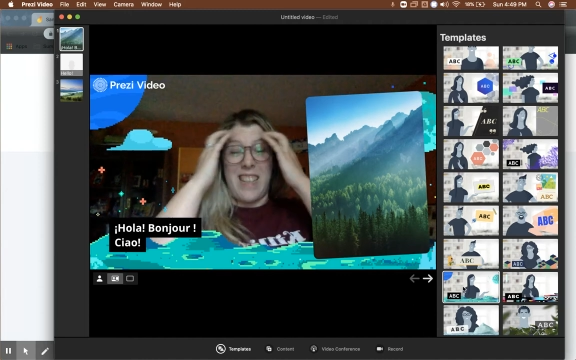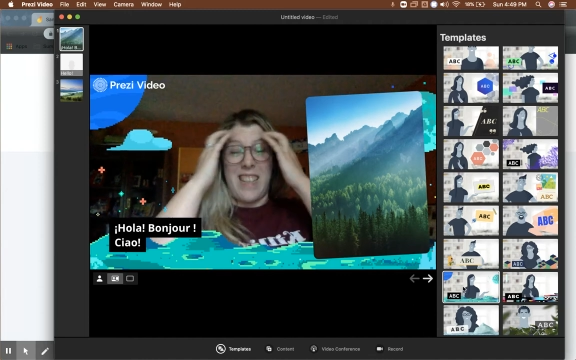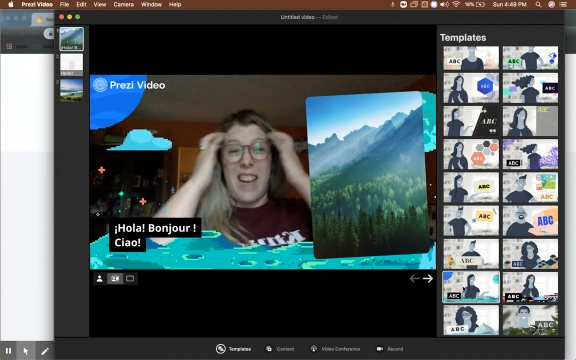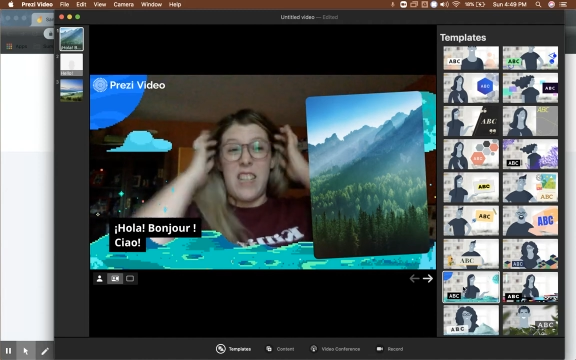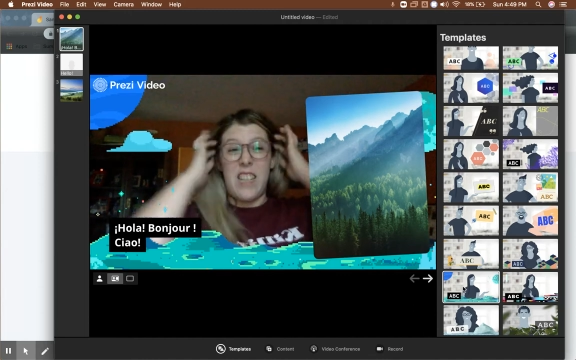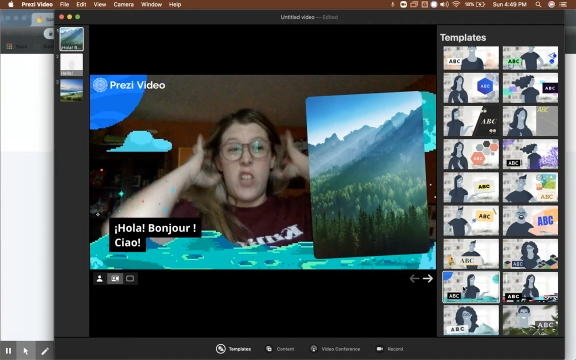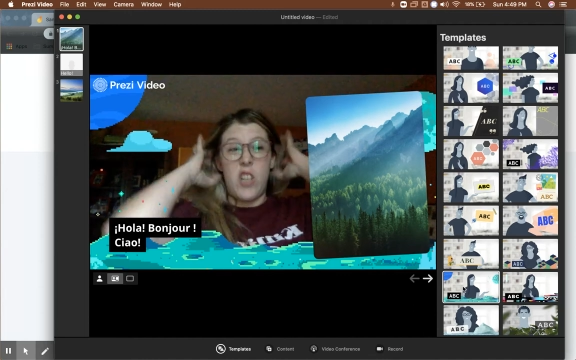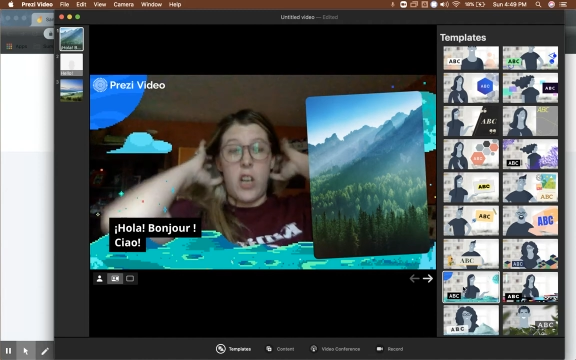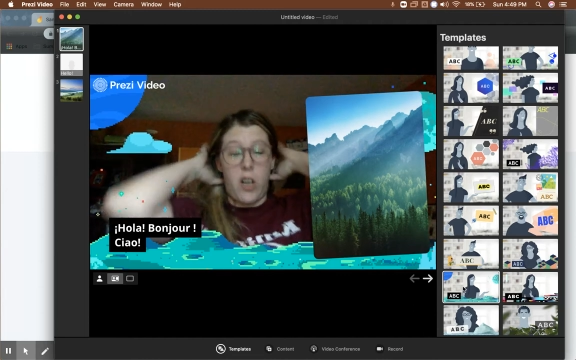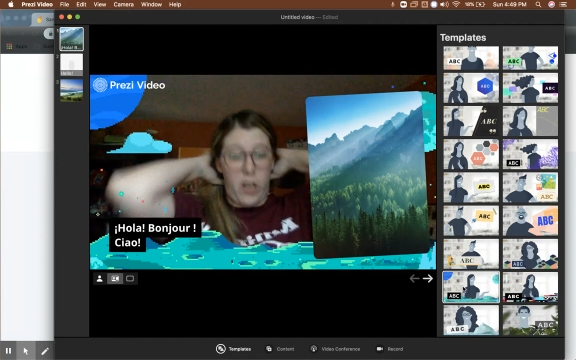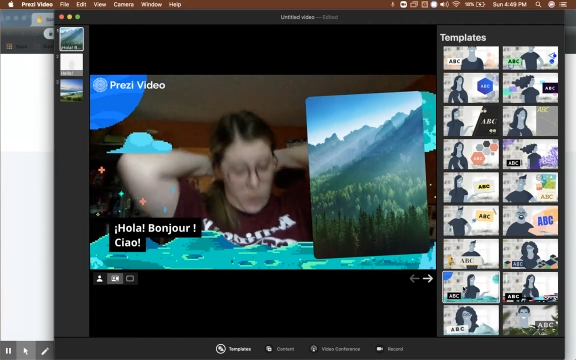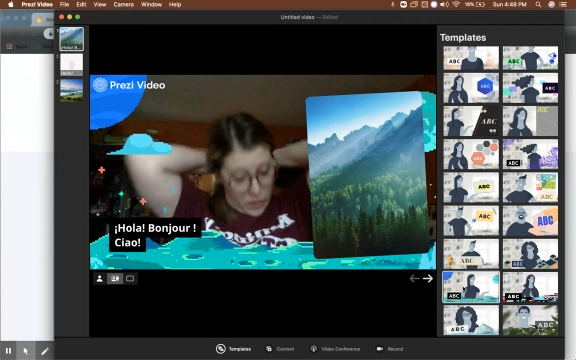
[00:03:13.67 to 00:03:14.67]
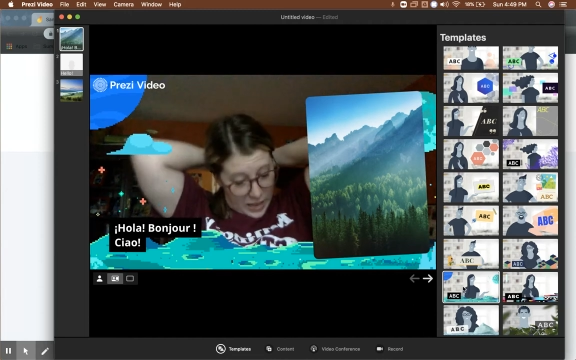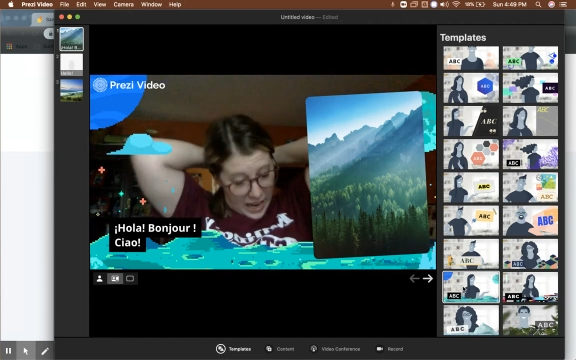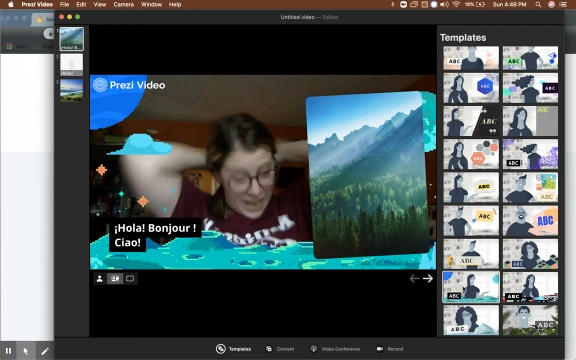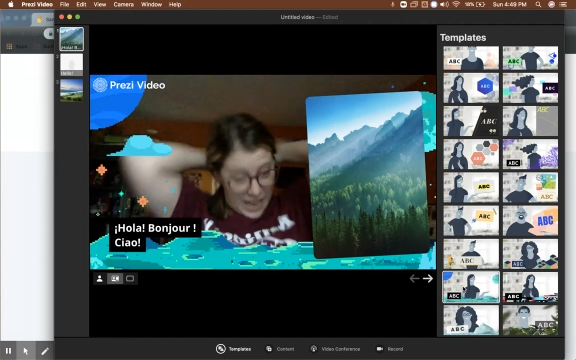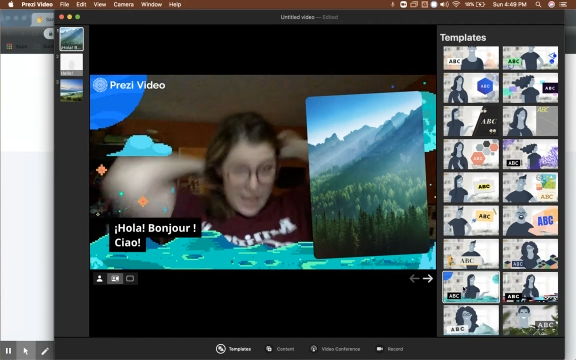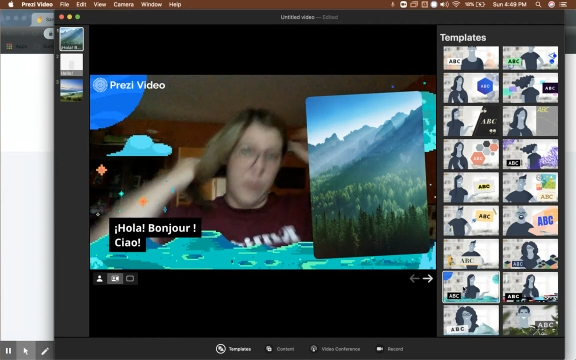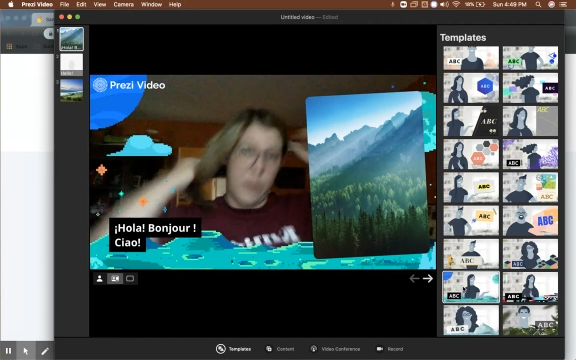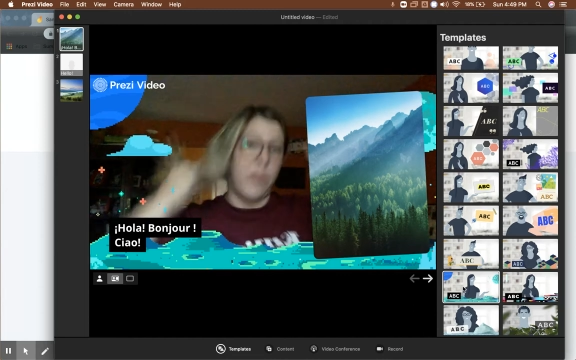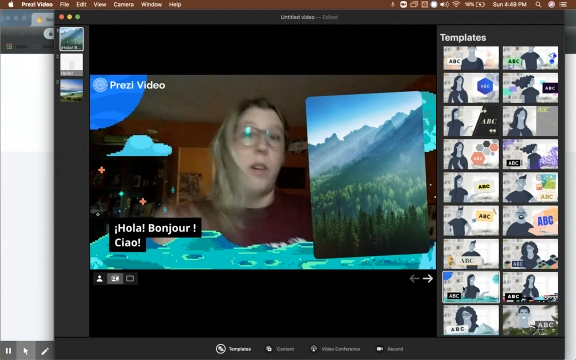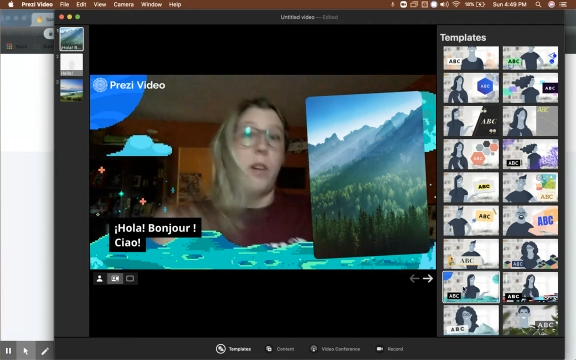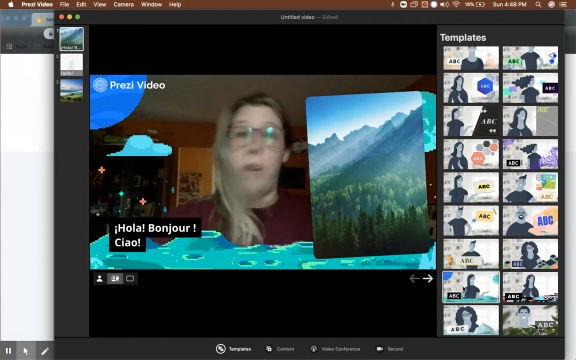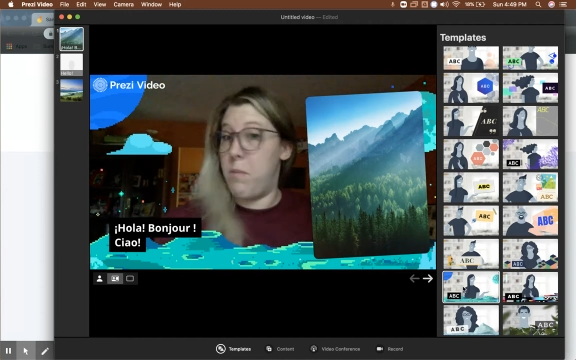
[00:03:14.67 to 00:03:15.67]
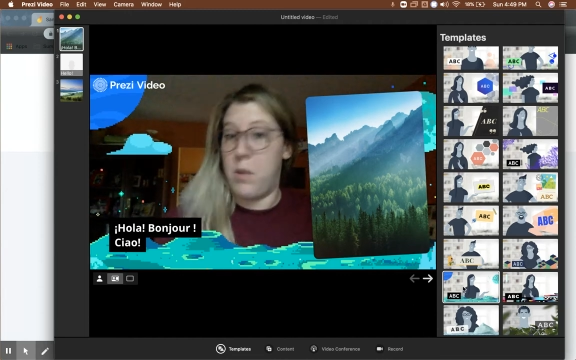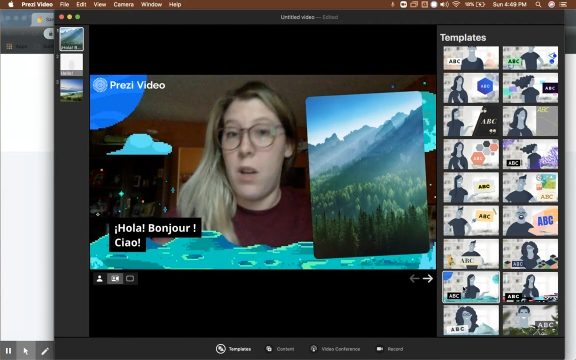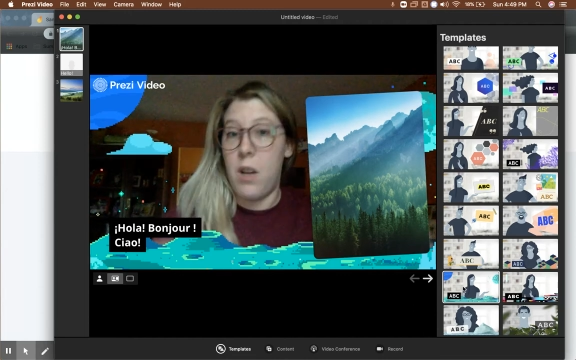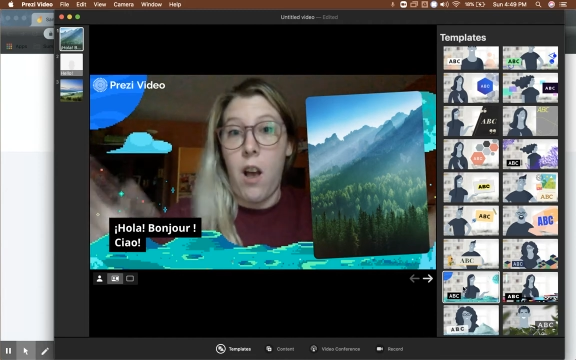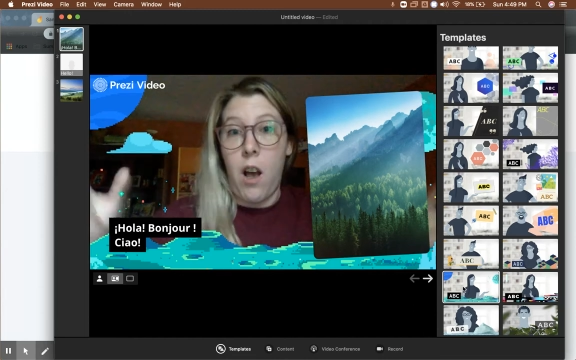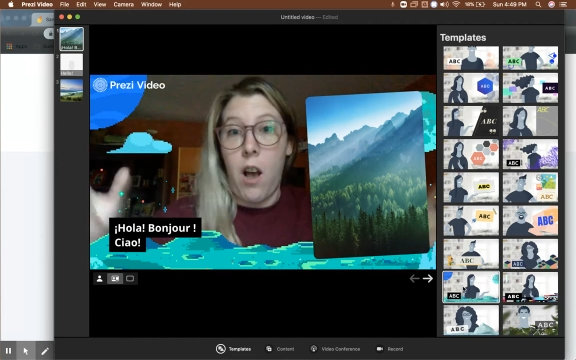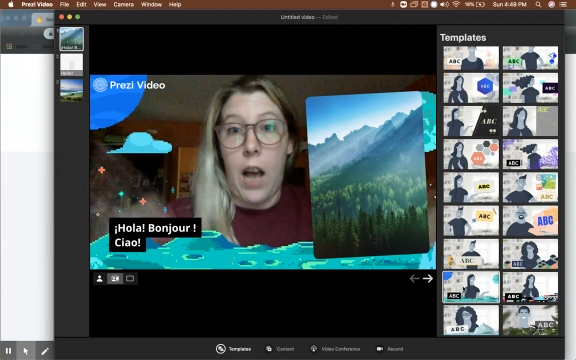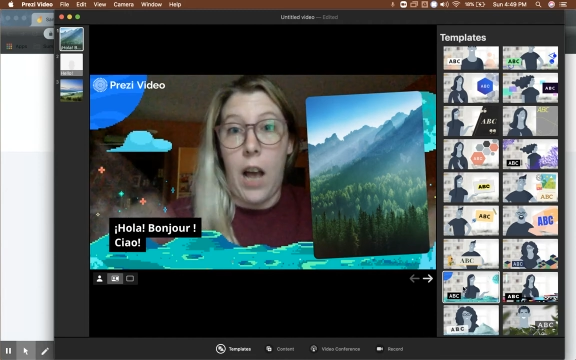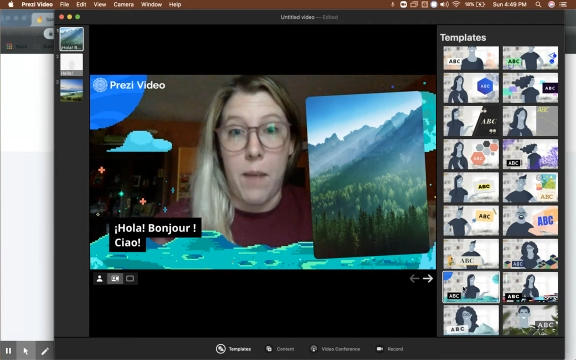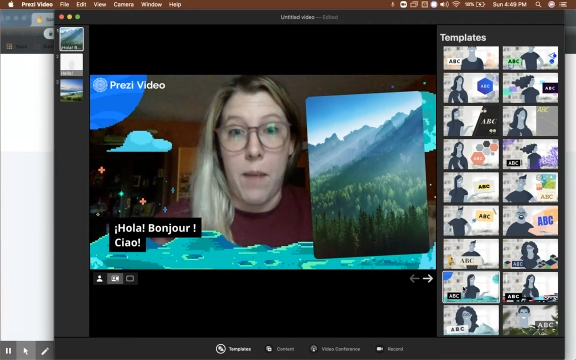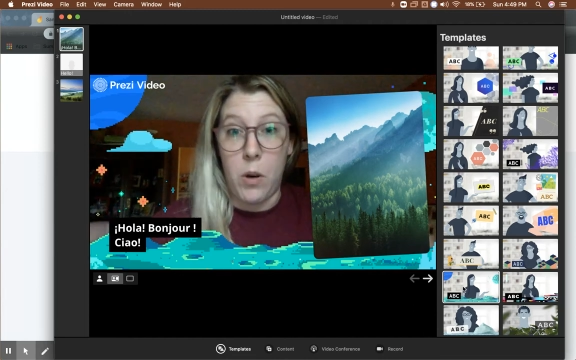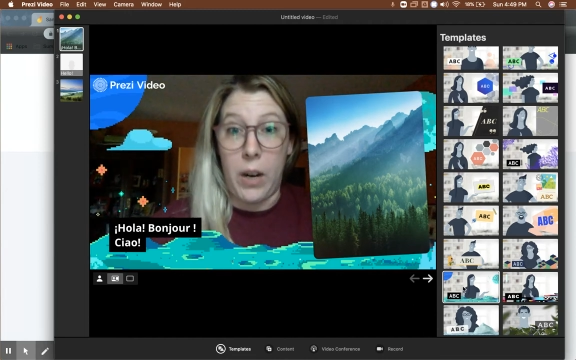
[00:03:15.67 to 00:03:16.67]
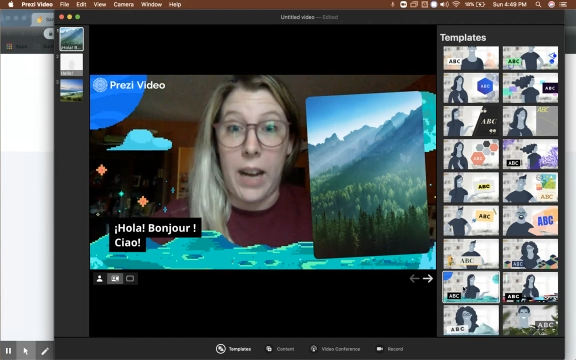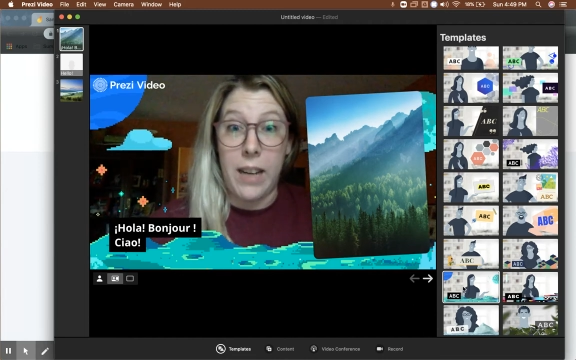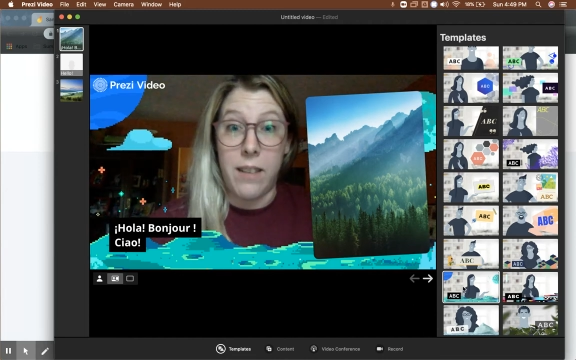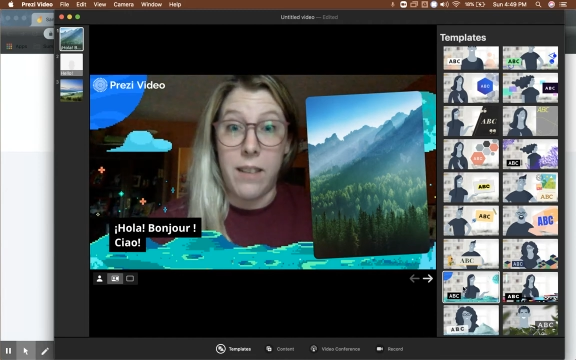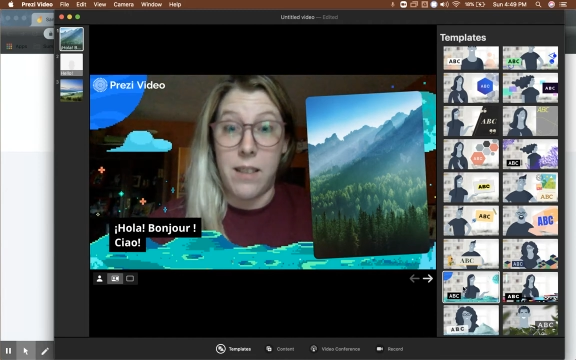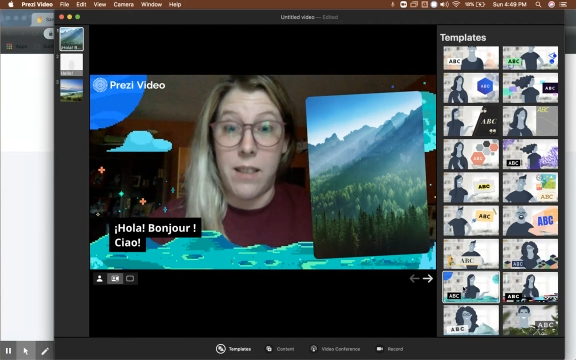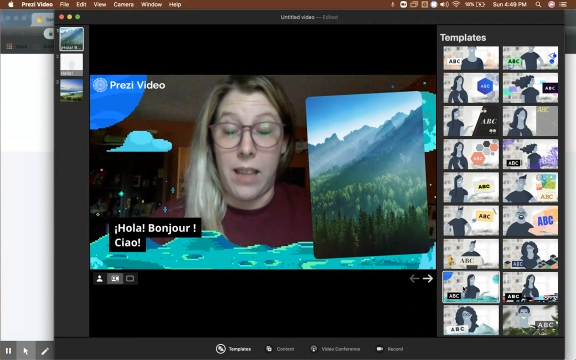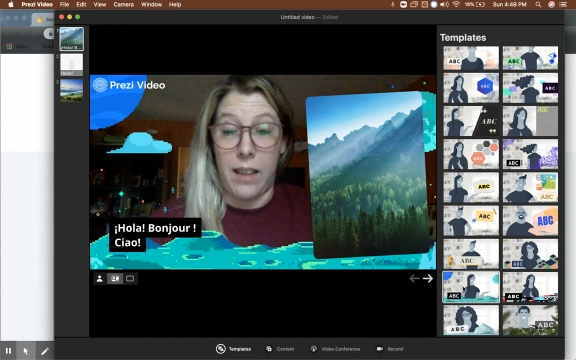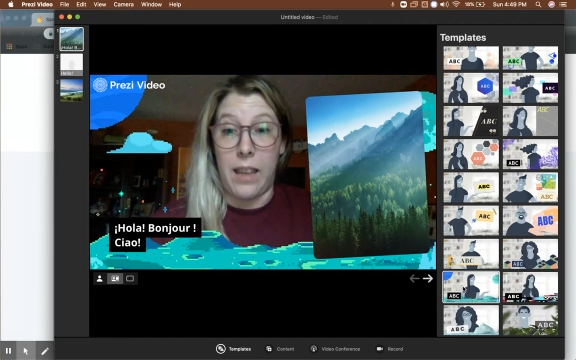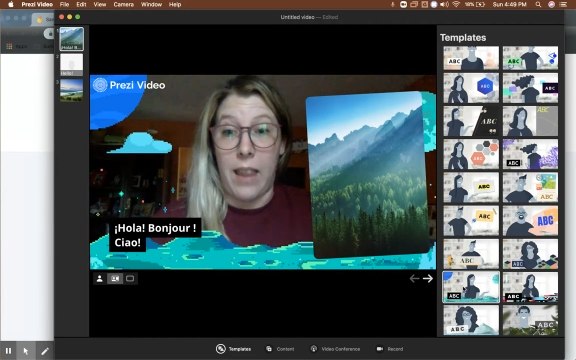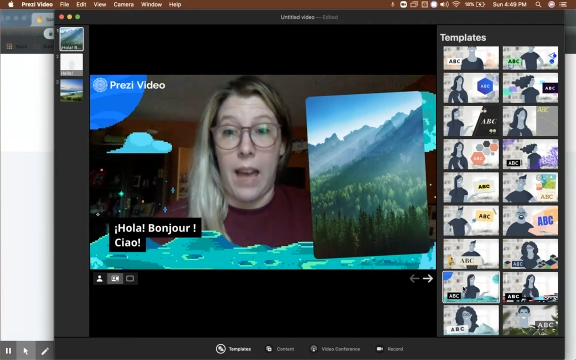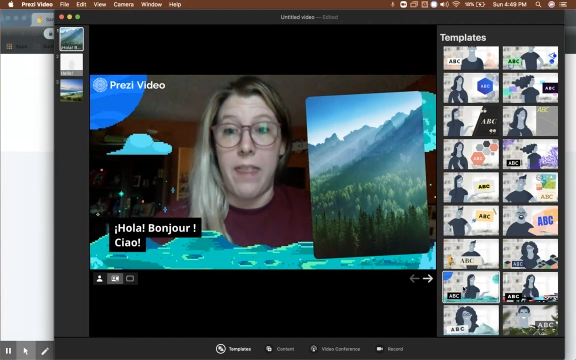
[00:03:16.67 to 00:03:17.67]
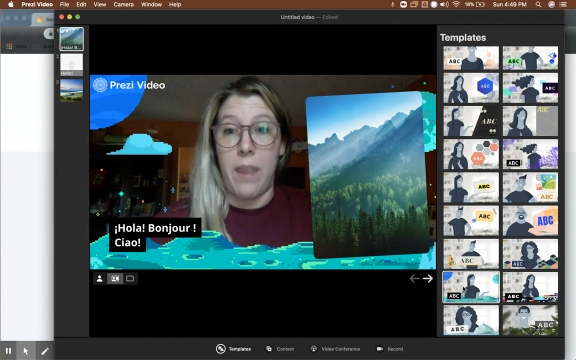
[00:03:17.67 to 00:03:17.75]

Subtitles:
tech teacher or you're doing anything with video games or anything like that.